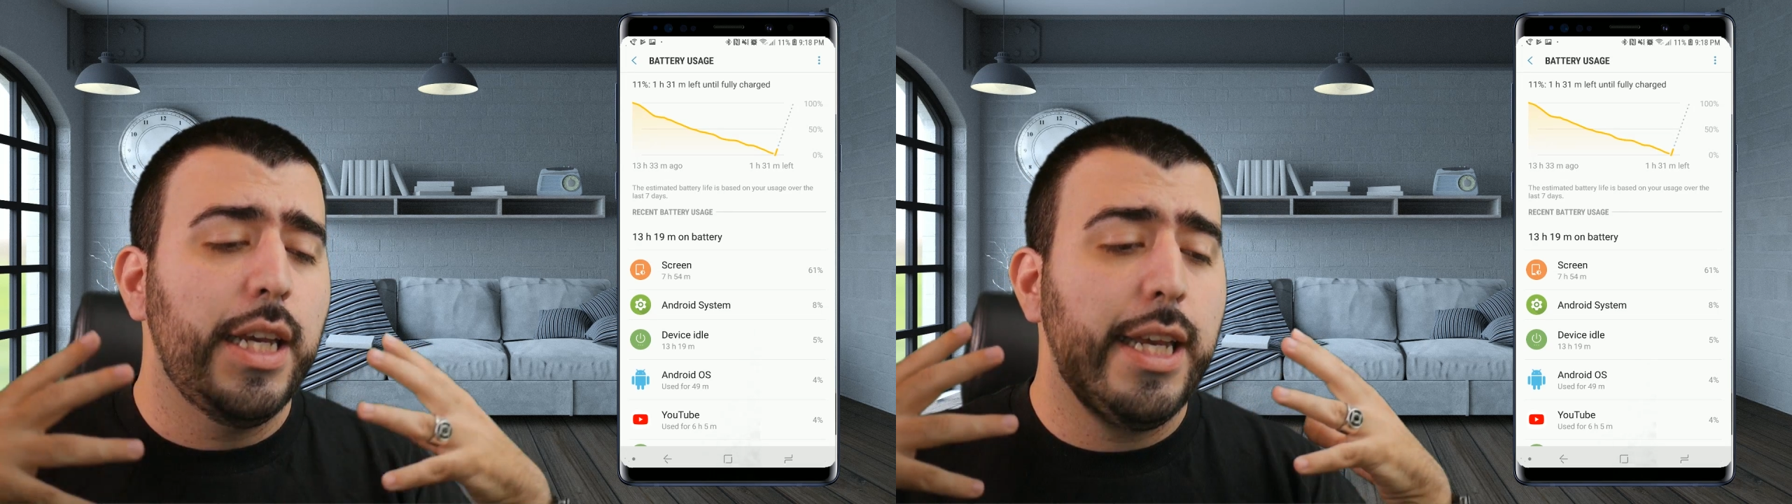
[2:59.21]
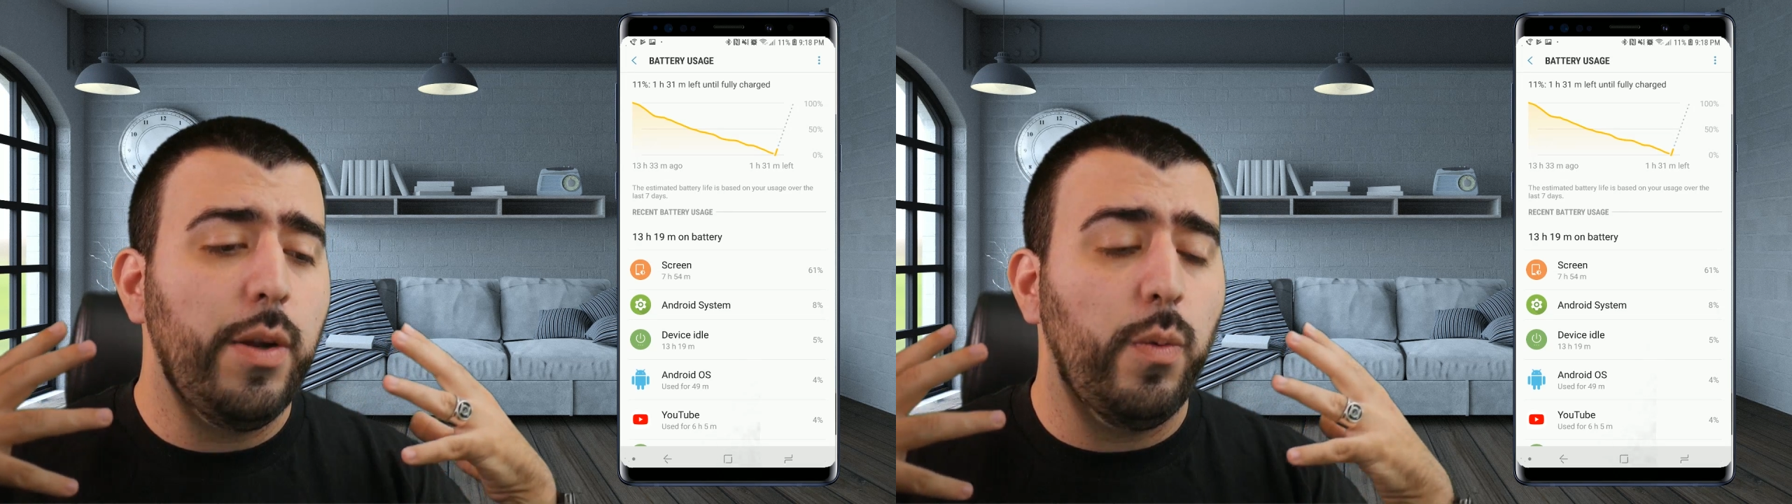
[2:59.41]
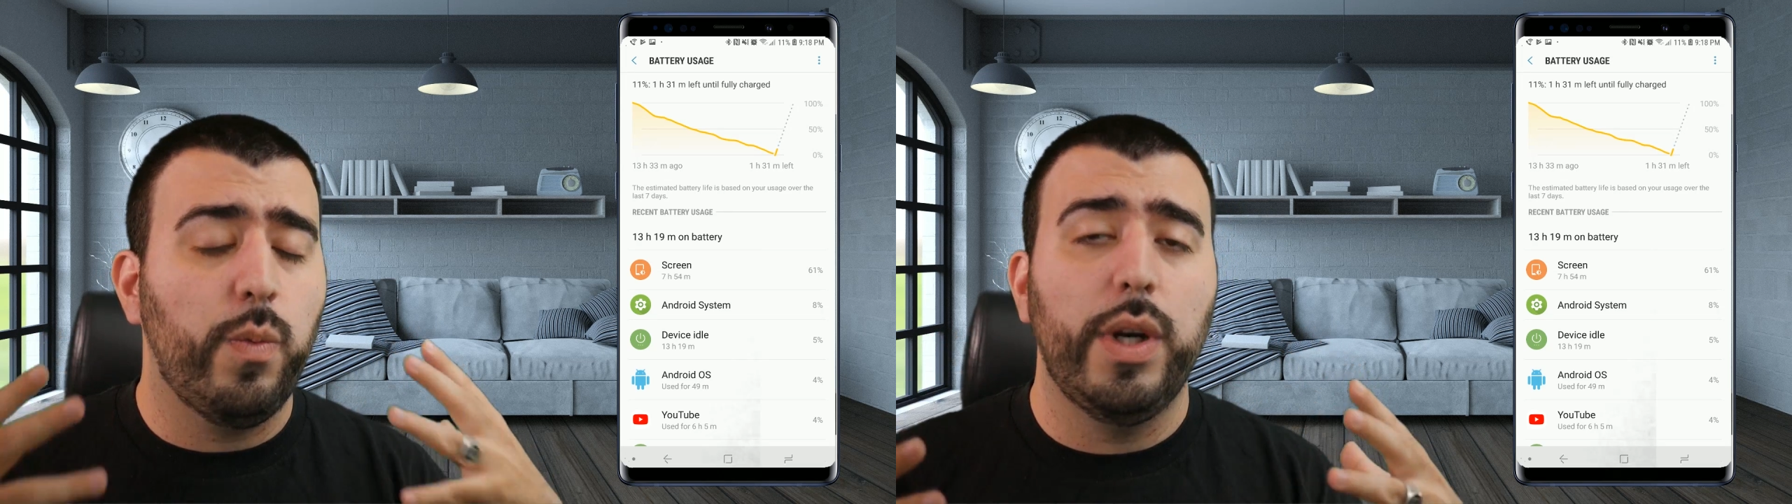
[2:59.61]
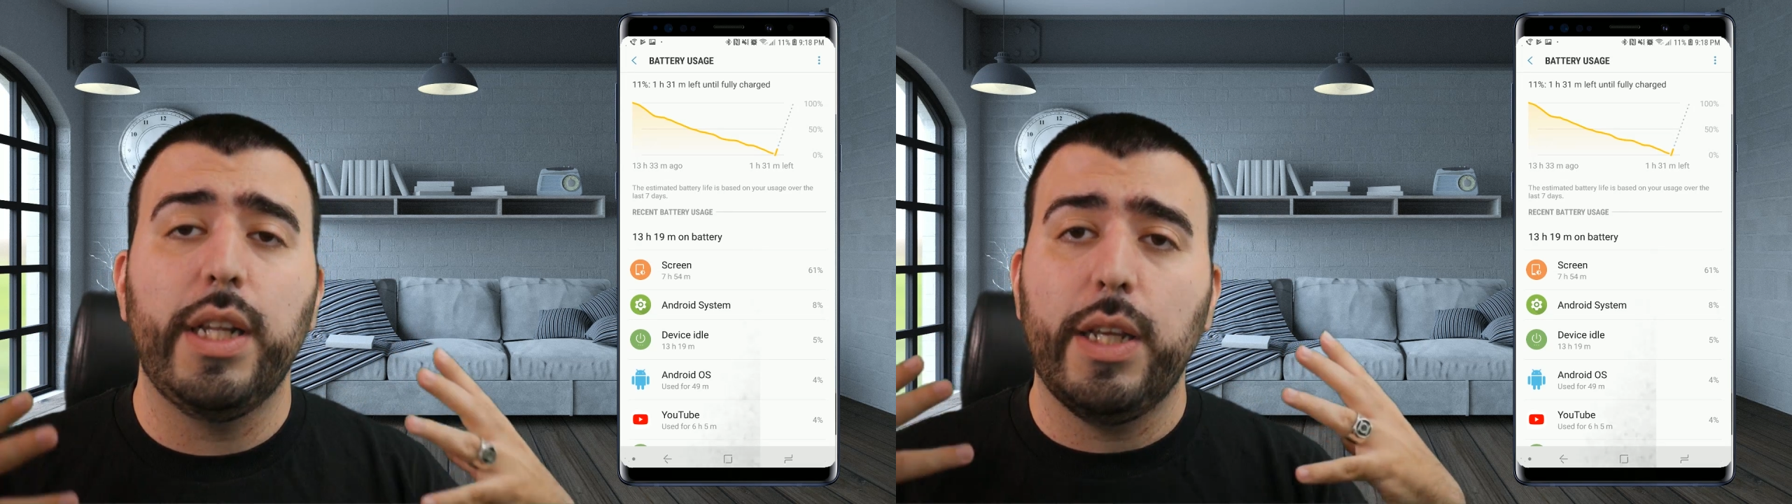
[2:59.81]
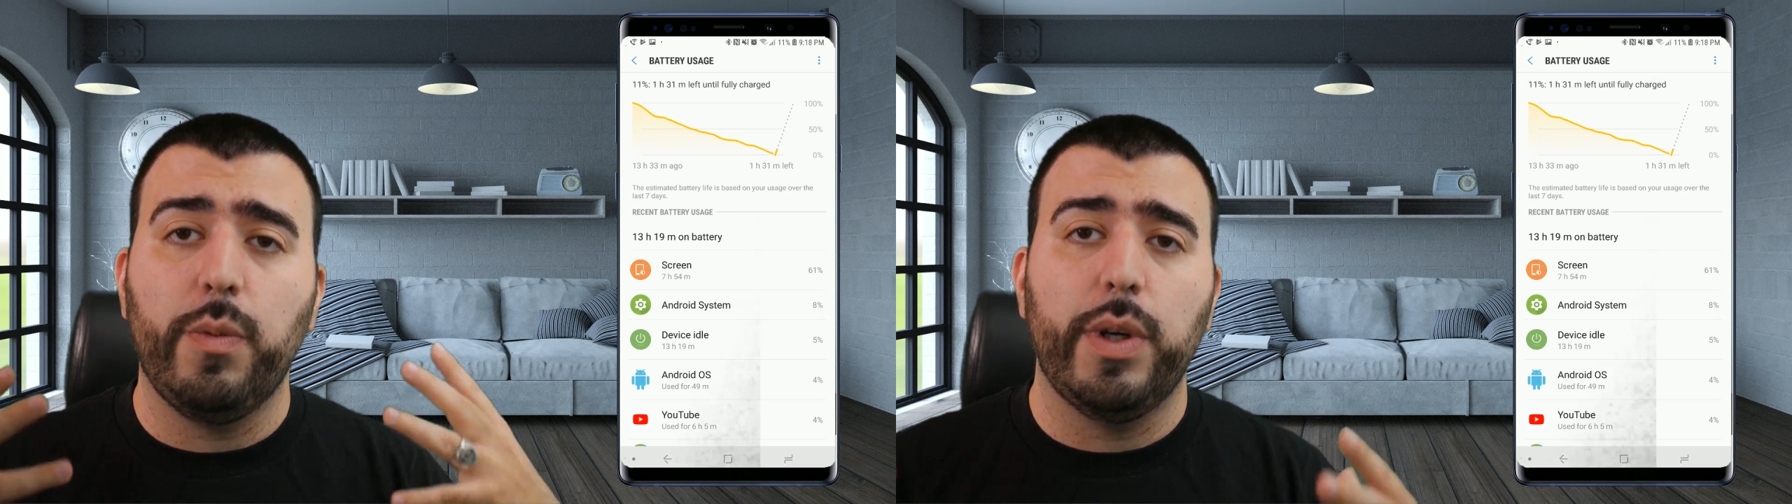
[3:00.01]
it
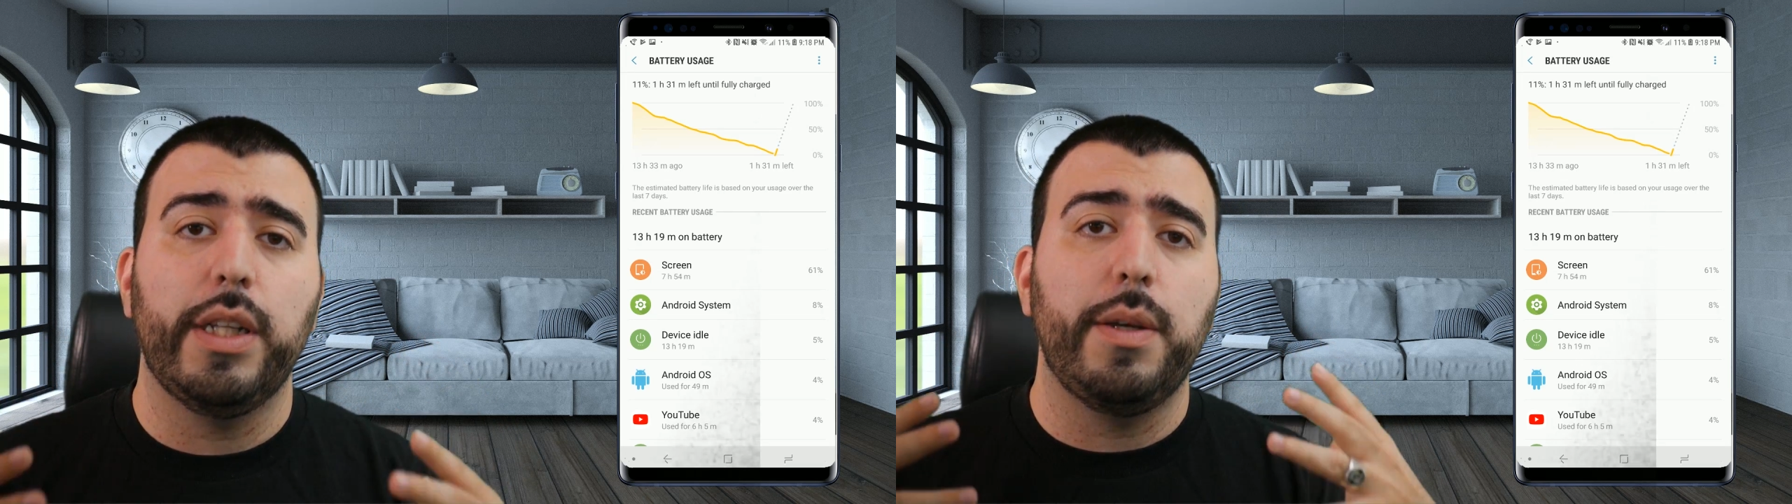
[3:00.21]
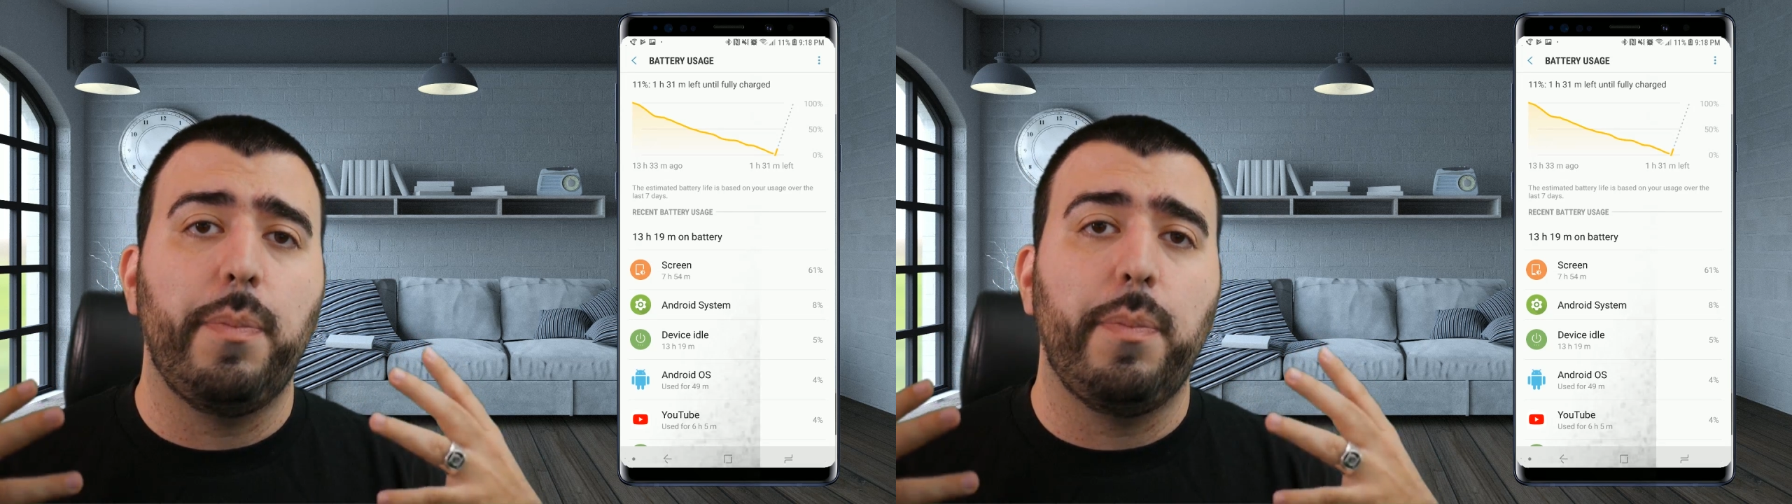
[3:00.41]
really, really